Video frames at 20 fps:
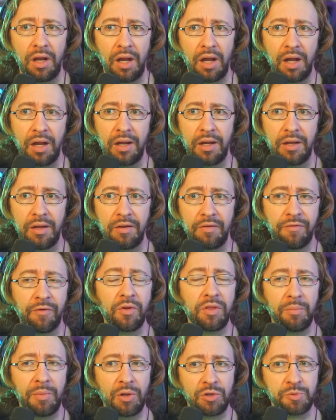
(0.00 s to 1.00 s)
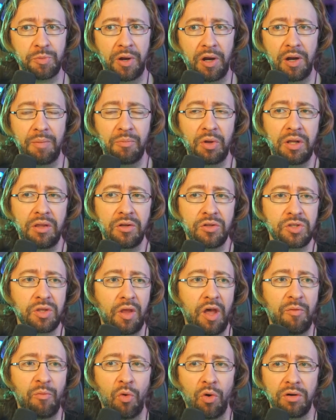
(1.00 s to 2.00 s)
uh, for the most part. But there's a
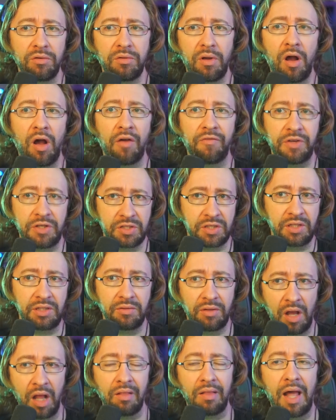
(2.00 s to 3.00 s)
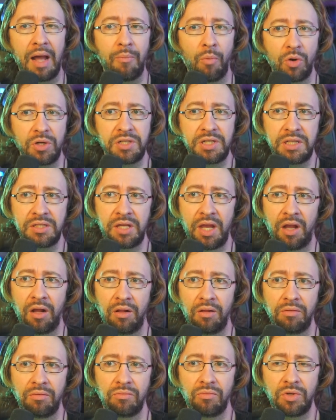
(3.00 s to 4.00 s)
lot more, obviously, a lot more
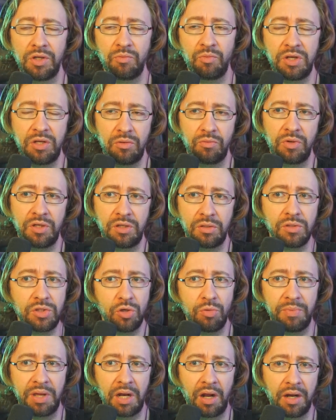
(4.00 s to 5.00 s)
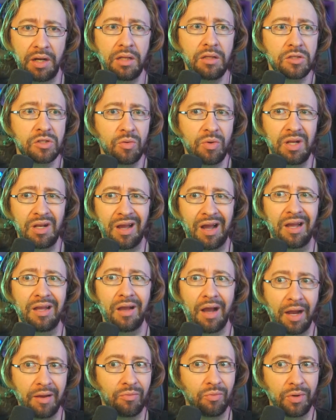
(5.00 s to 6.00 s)
detail when, when you when you zoom in on it. So it,
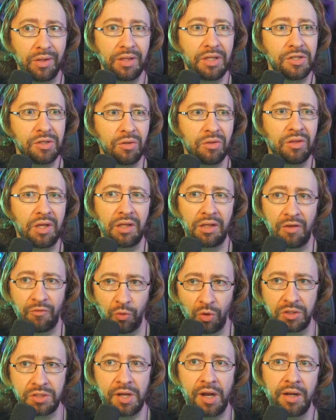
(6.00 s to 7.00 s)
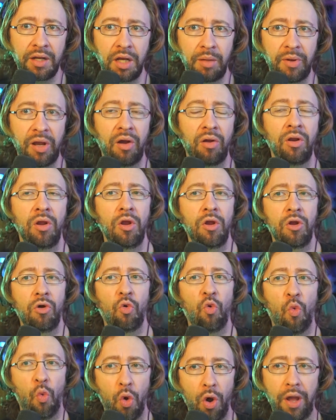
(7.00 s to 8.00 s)
I, I really do think if we're talking about
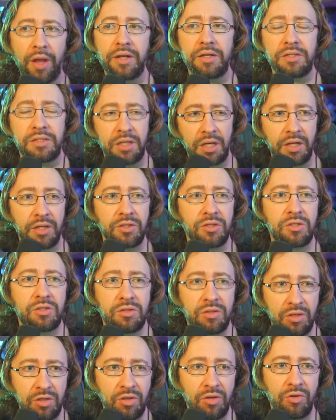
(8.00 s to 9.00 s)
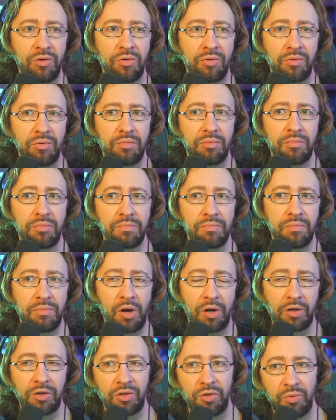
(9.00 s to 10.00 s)
what does the new
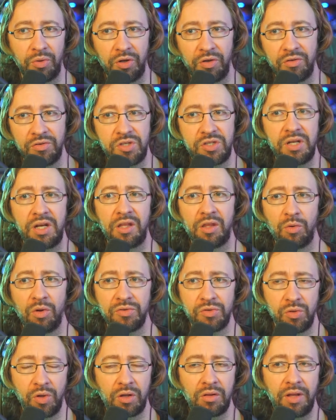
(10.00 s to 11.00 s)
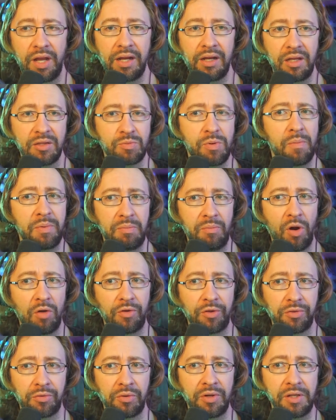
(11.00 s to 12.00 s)
Mark of the Wolves, City of the Wolves look like, it's probably
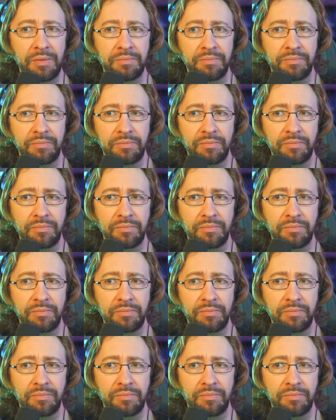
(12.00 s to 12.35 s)
Marvel Three.